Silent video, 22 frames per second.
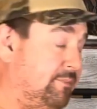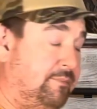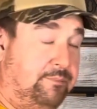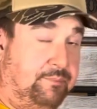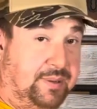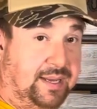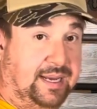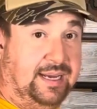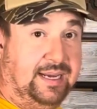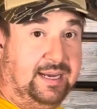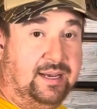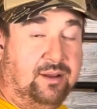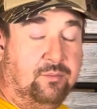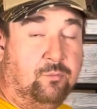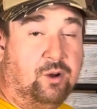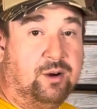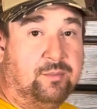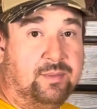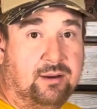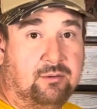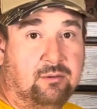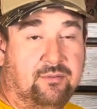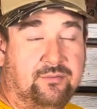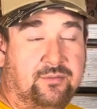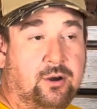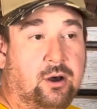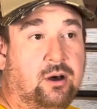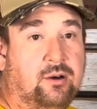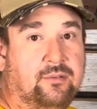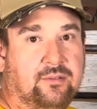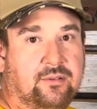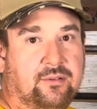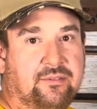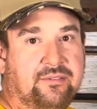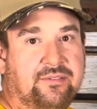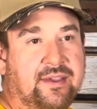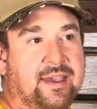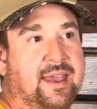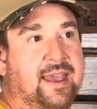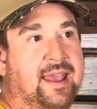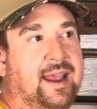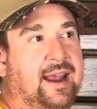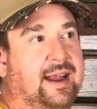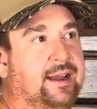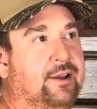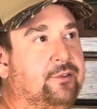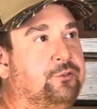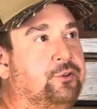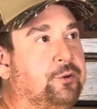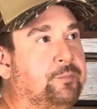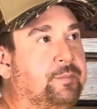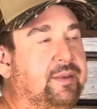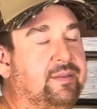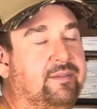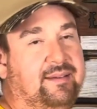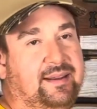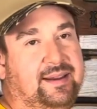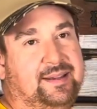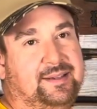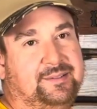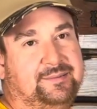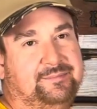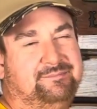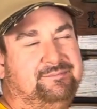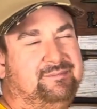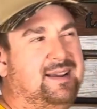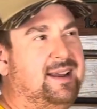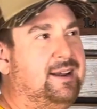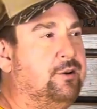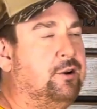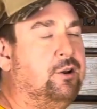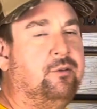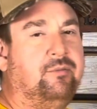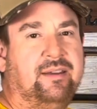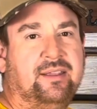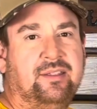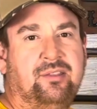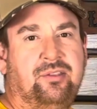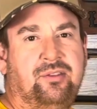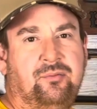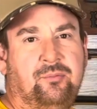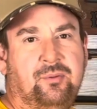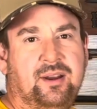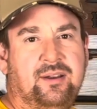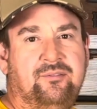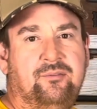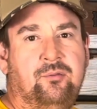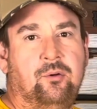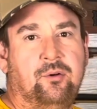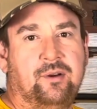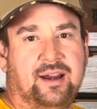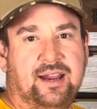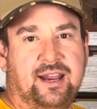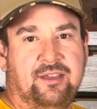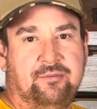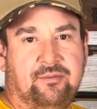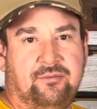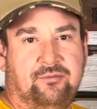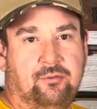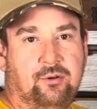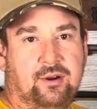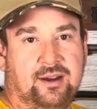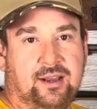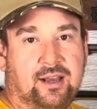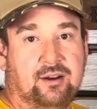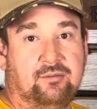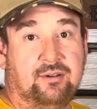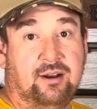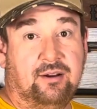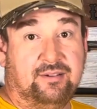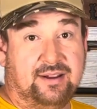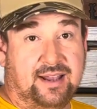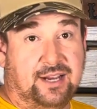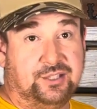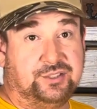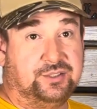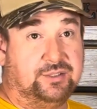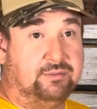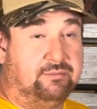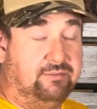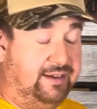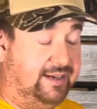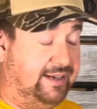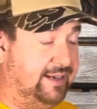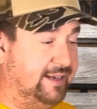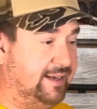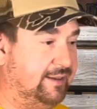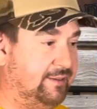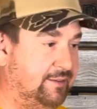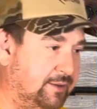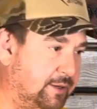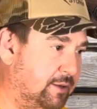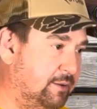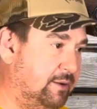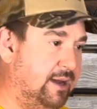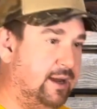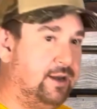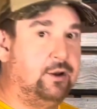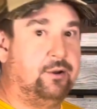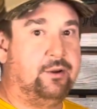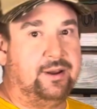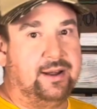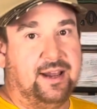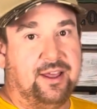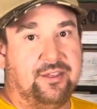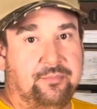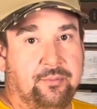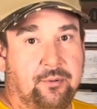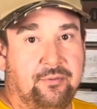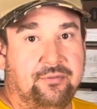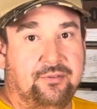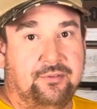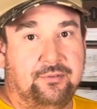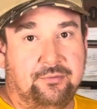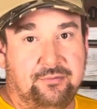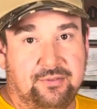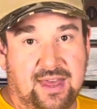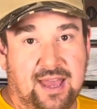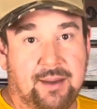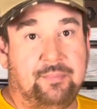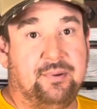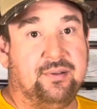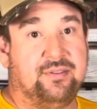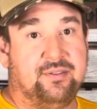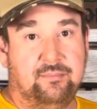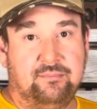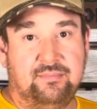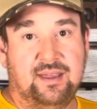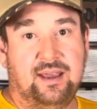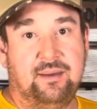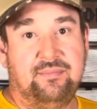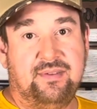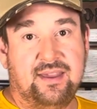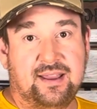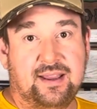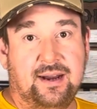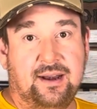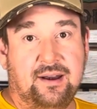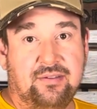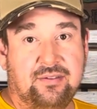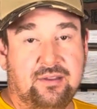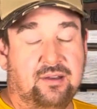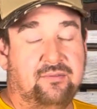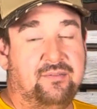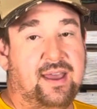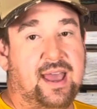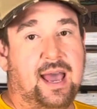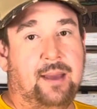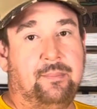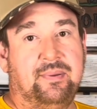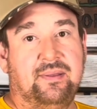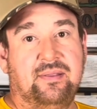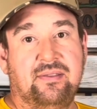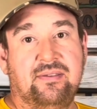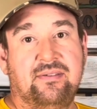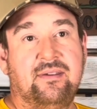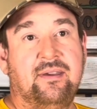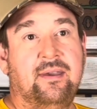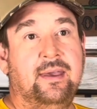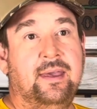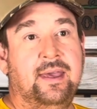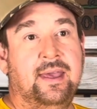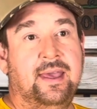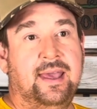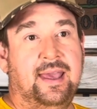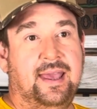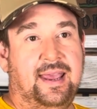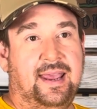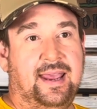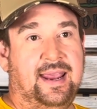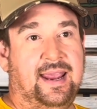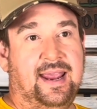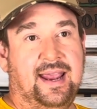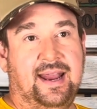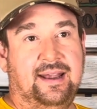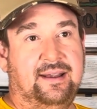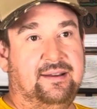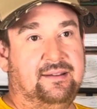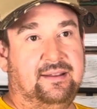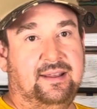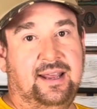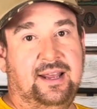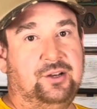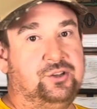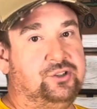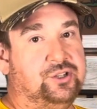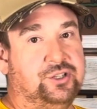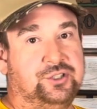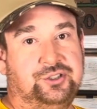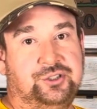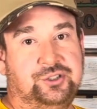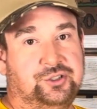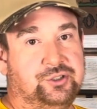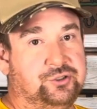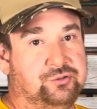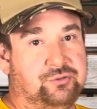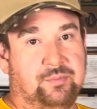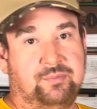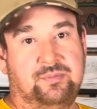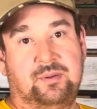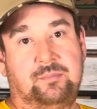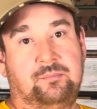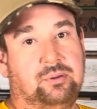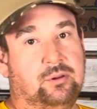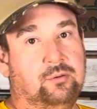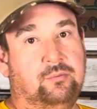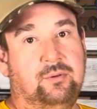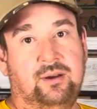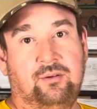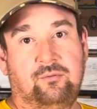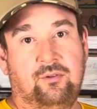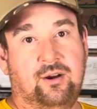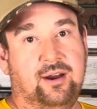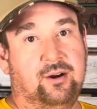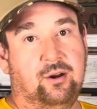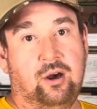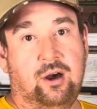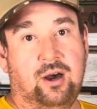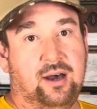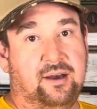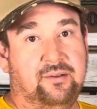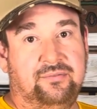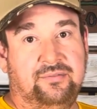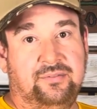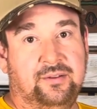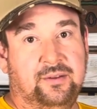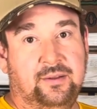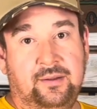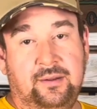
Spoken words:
P in one of my revolvers, and it took me like, I don't know, like 3 or 4 days before I got around to actually cleaning it. I know you're not supposed to do that, but sometimes that kind of stuff happens. And it just stripped the bluing right off.